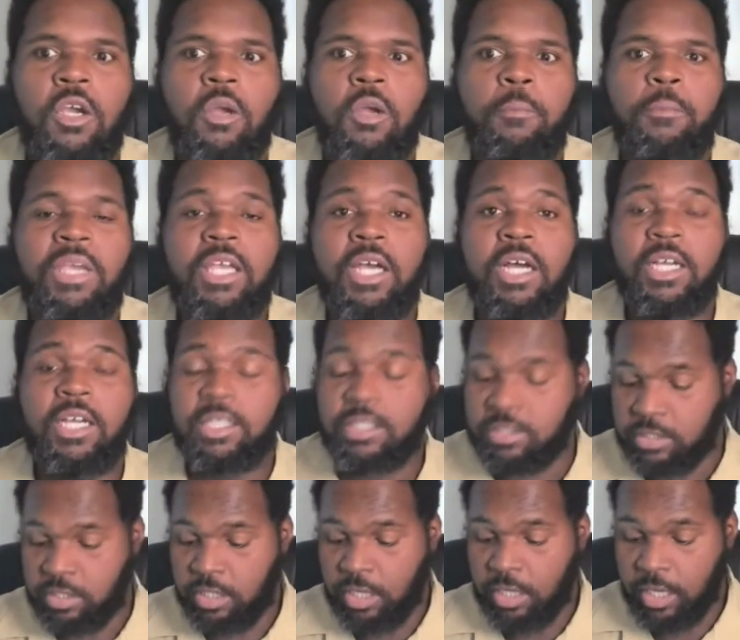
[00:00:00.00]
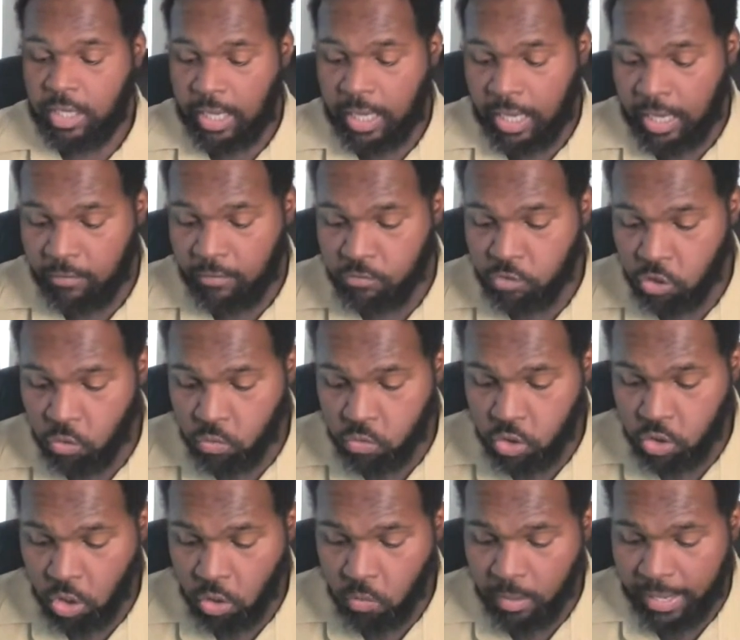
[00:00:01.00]
because if you
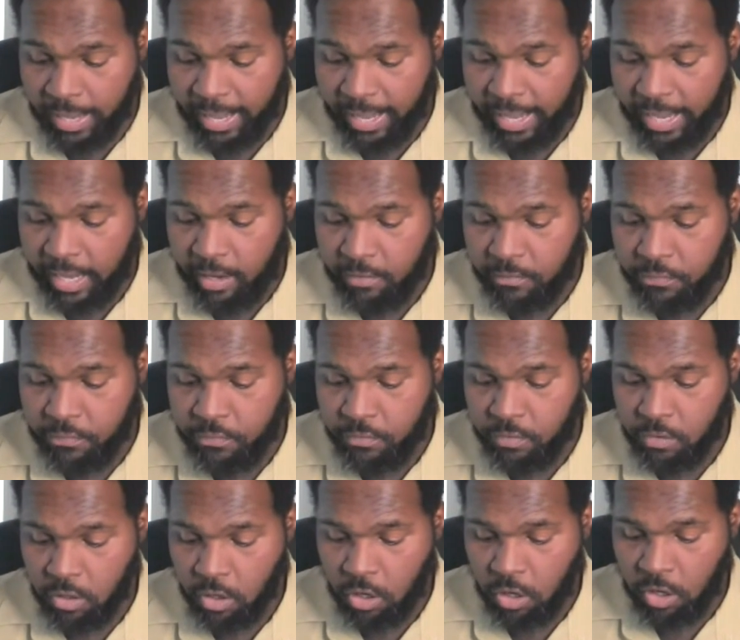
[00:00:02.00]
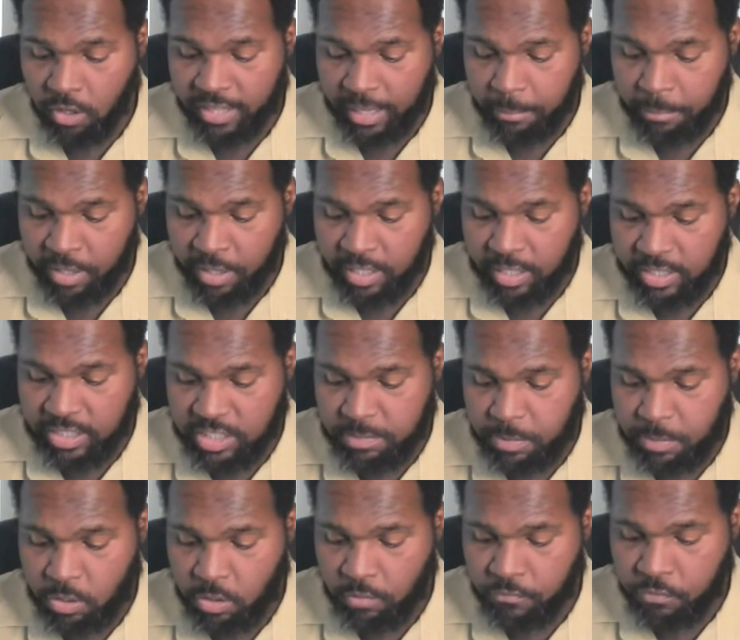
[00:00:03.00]
don't have all that money to
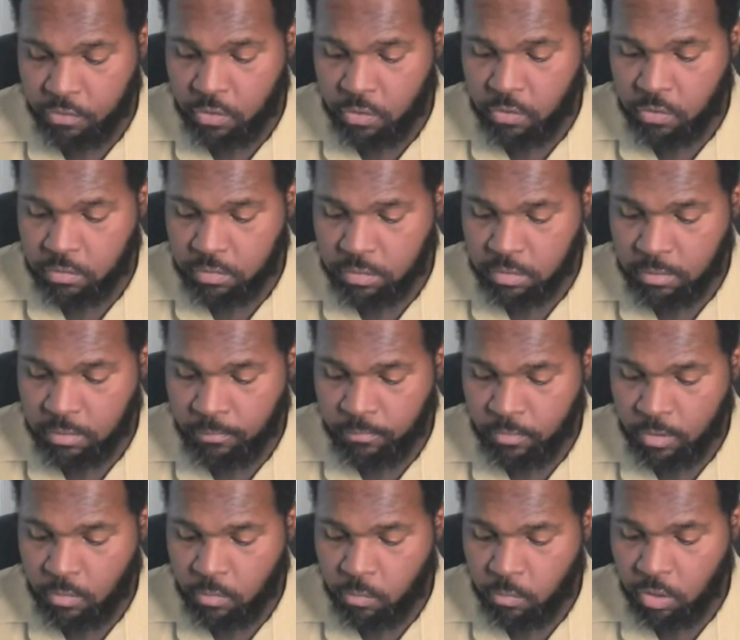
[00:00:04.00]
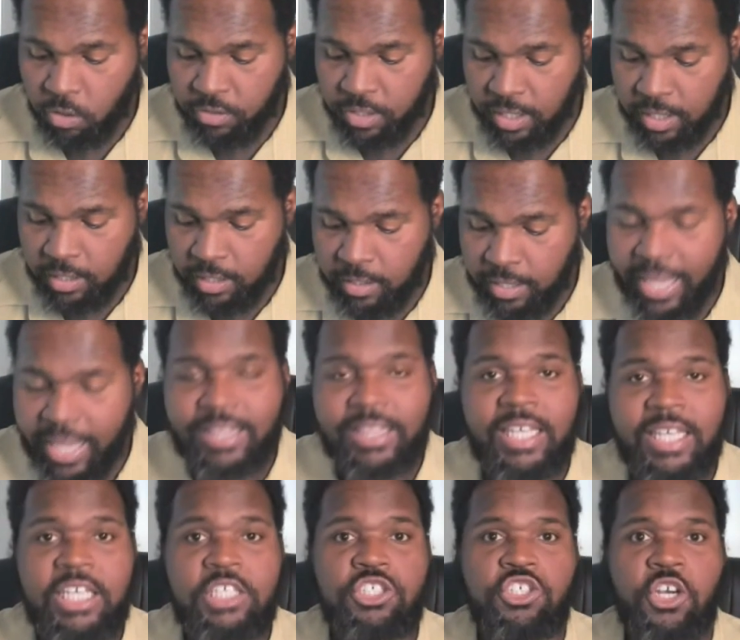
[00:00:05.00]
spend on food, well, then at
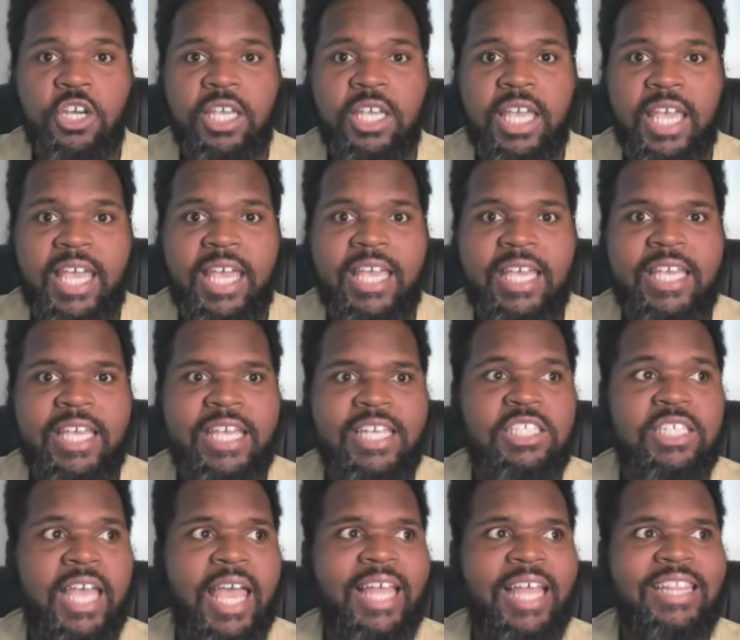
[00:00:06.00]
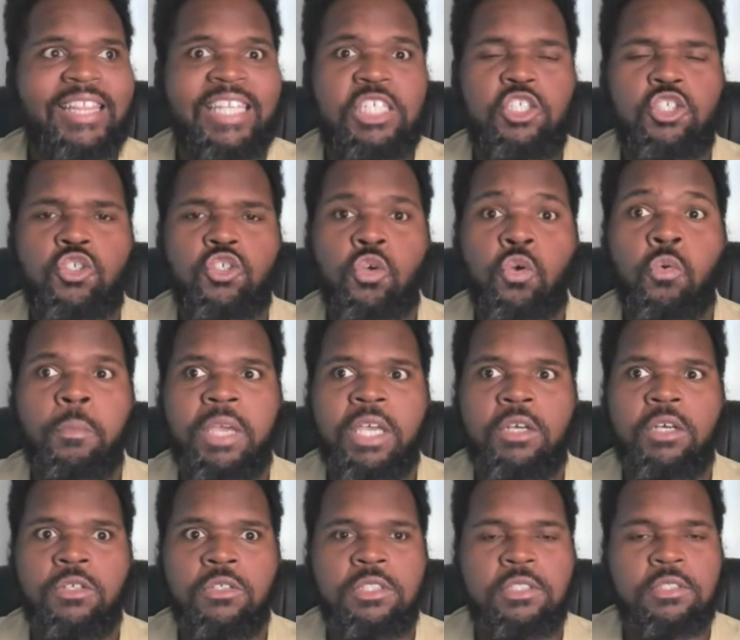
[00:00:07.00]
least your kid gets at least two
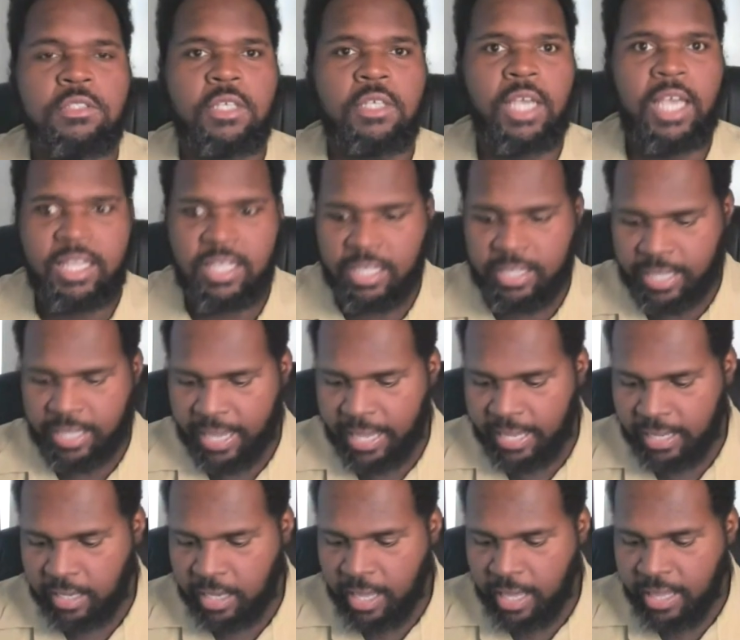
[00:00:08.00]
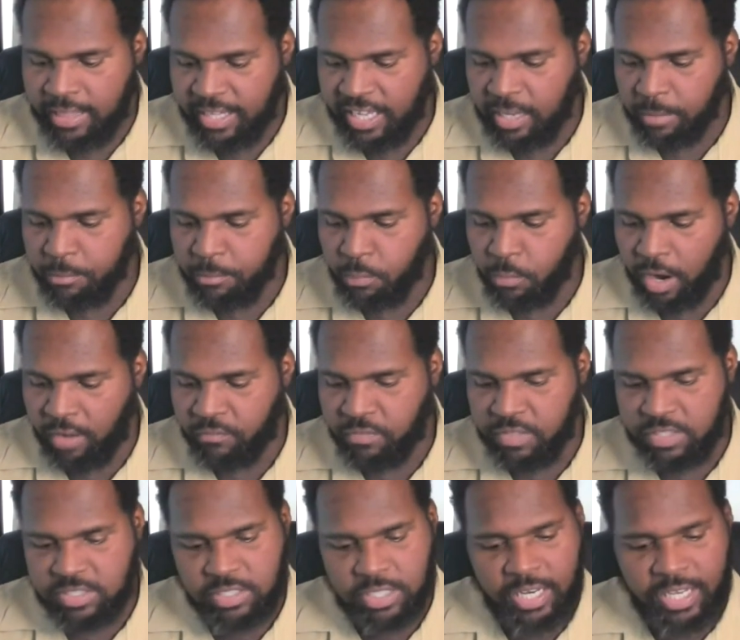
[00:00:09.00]
meals in the day. They get
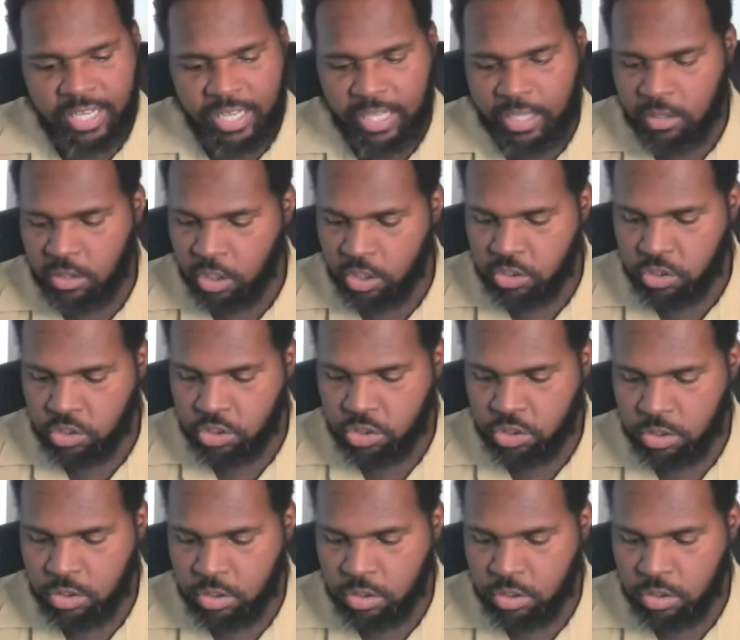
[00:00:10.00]
breakfast and they get lunch.